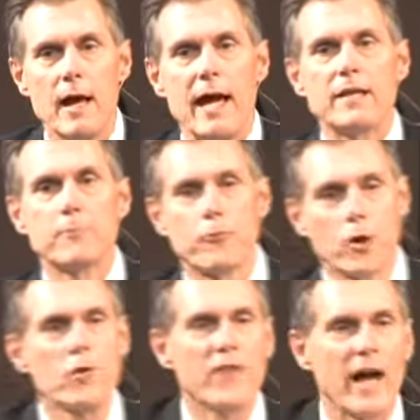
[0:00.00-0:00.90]
And to
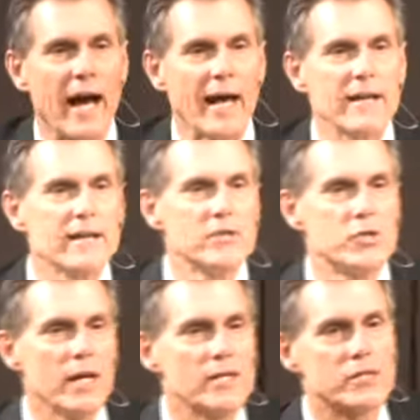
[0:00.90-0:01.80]
prove that,
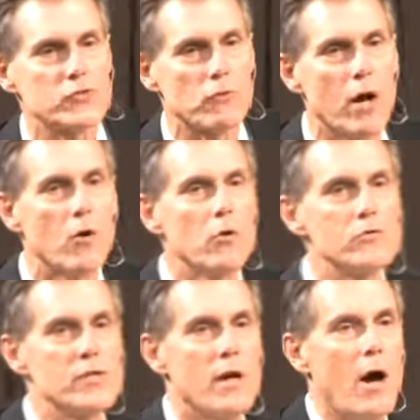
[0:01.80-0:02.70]
Jesus
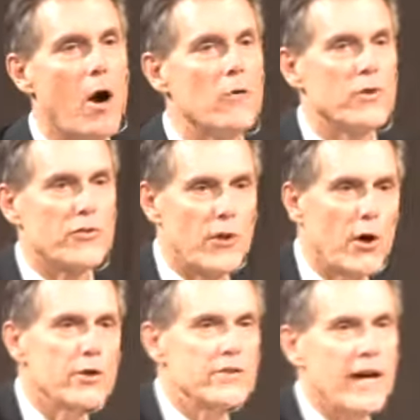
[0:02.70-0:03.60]
rose on the
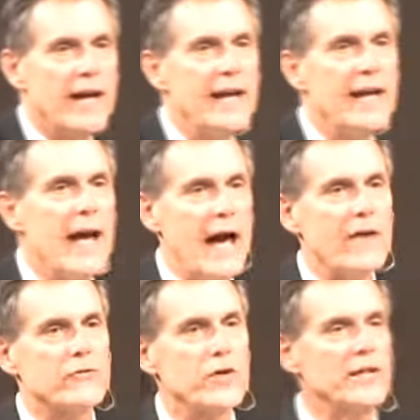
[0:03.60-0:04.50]
third day
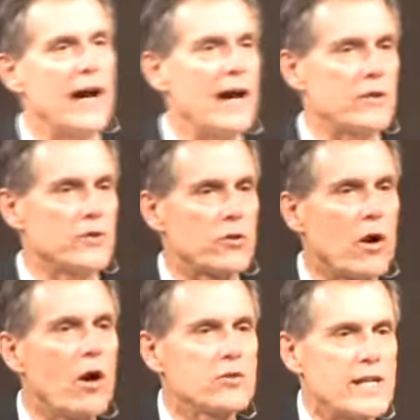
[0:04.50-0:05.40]
after he died on a
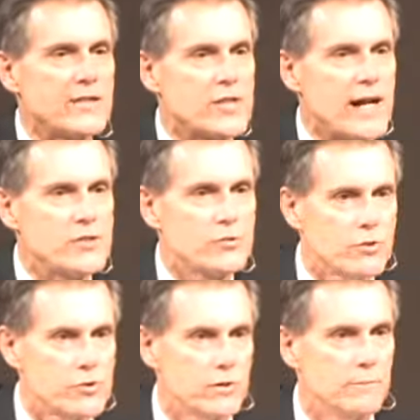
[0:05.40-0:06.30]
cross outside
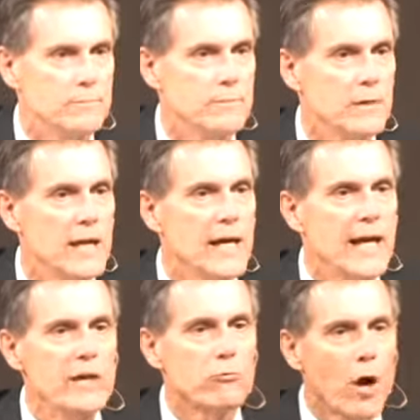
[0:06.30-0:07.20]
Jerusalem.
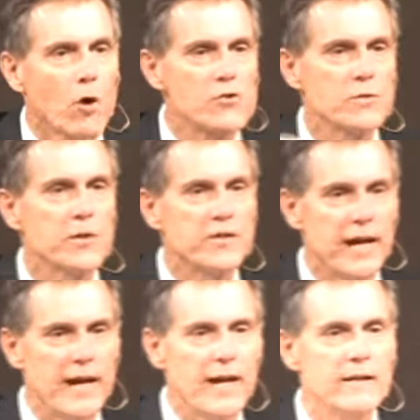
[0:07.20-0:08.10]
He rose from the
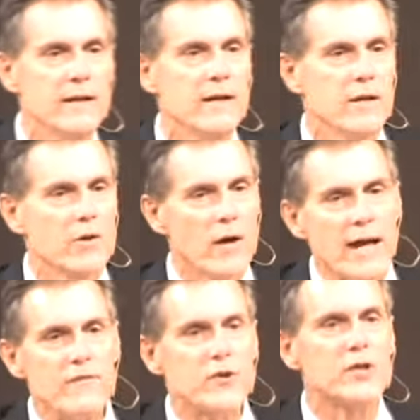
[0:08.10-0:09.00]
dead. A
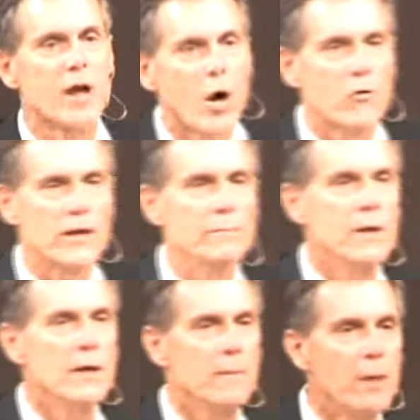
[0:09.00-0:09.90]
grave couldn't hold him
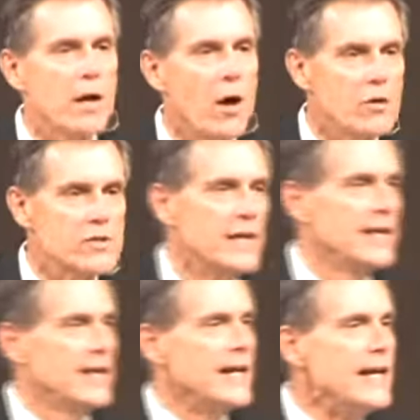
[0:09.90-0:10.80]
because
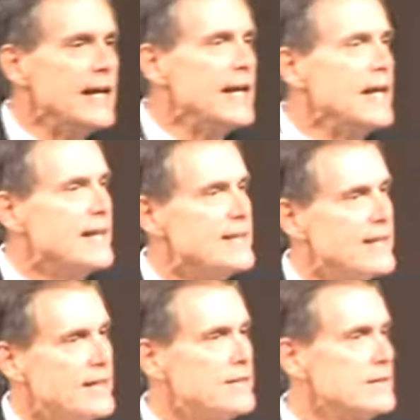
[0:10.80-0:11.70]
he
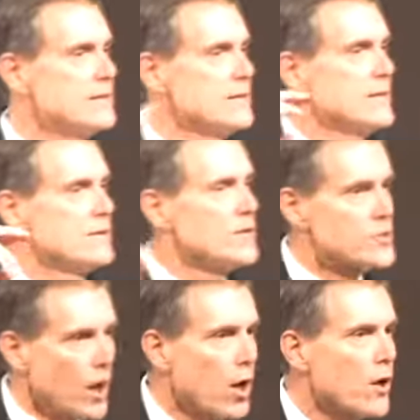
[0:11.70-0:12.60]
didn't
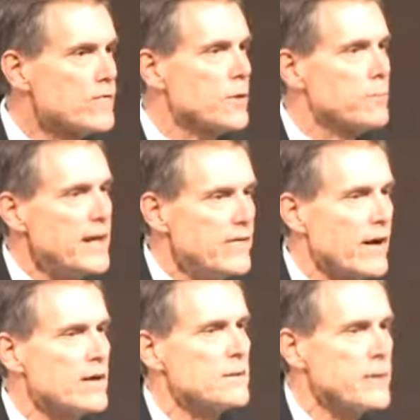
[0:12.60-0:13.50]
deserve to be
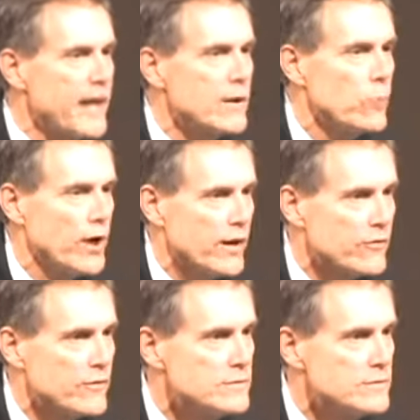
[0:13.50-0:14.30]
there to begin with.